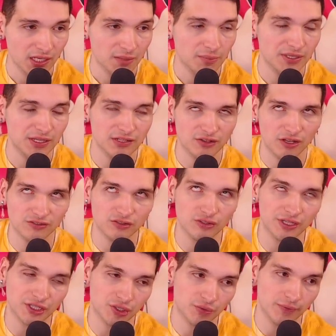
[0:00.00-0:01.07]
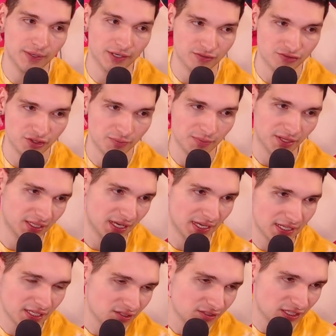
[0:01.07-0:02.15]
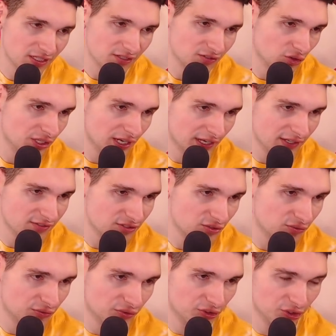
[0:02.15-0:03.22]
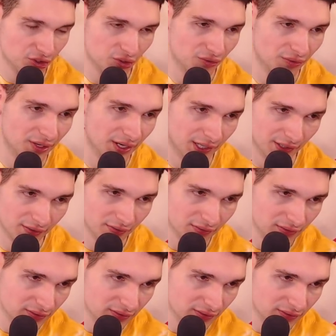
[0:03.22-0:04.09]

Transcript: but that's also, like, career, so they'll be like, yeah, he's only nice to you for your career.